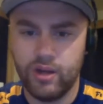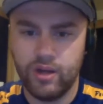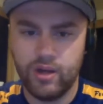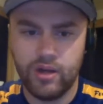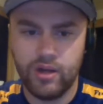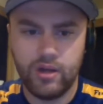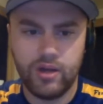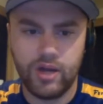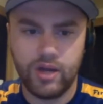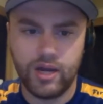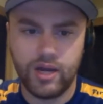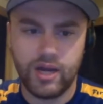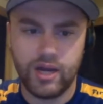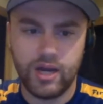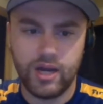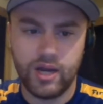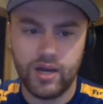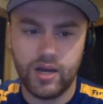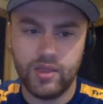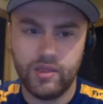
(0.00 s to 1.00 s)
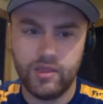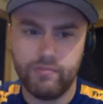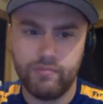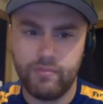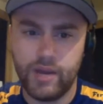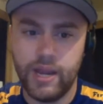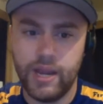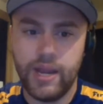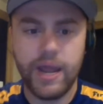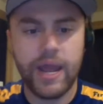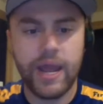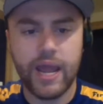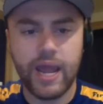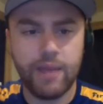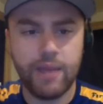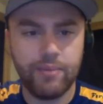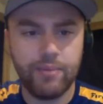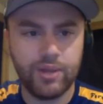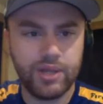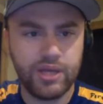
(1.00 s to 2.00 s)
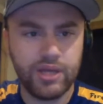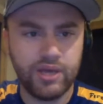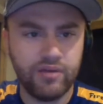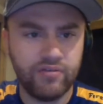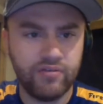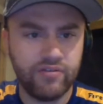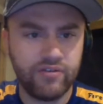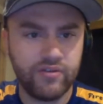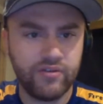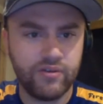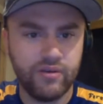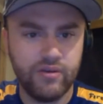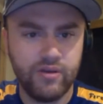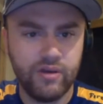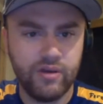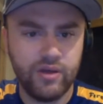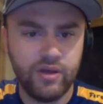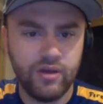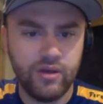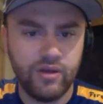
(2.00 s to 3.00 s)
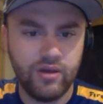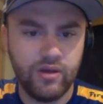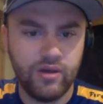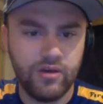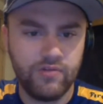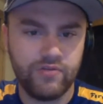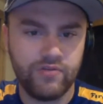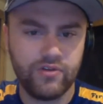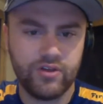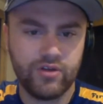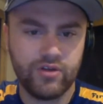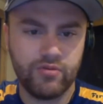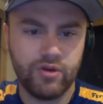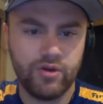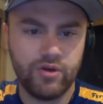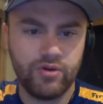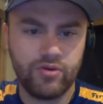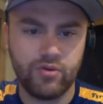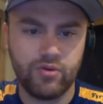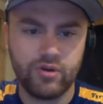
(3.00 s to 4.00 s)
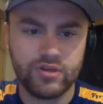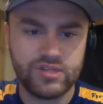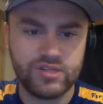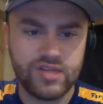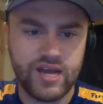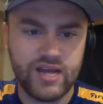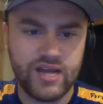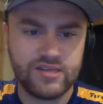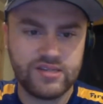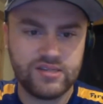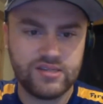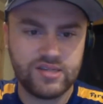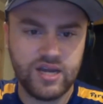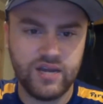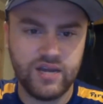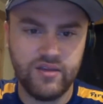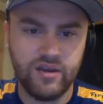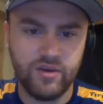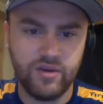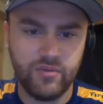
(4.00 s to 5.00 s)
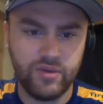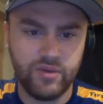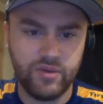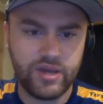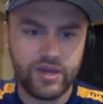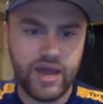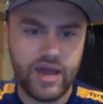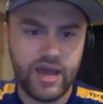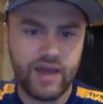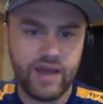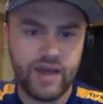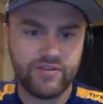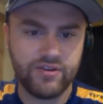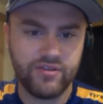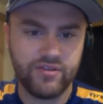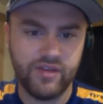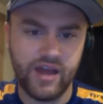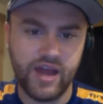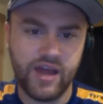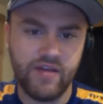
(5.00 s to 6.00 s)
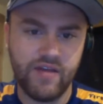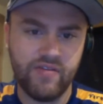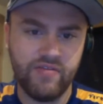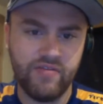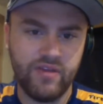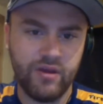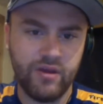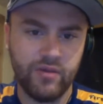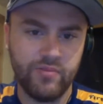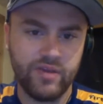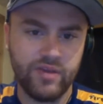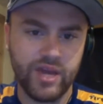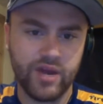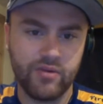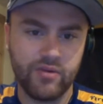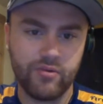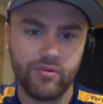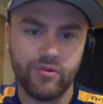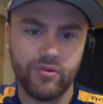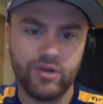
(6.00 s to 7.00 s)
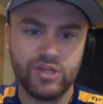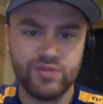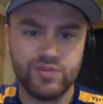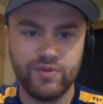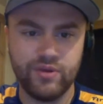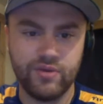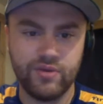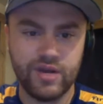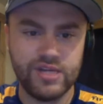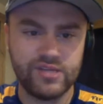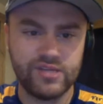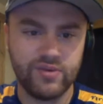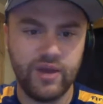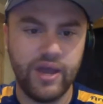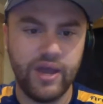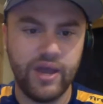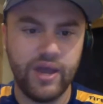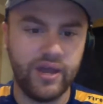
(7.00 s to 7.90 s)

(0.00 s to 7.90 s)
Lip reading: on Monday, I believe, for their road course test, and then a week after that they'll be at Richmond Raceway.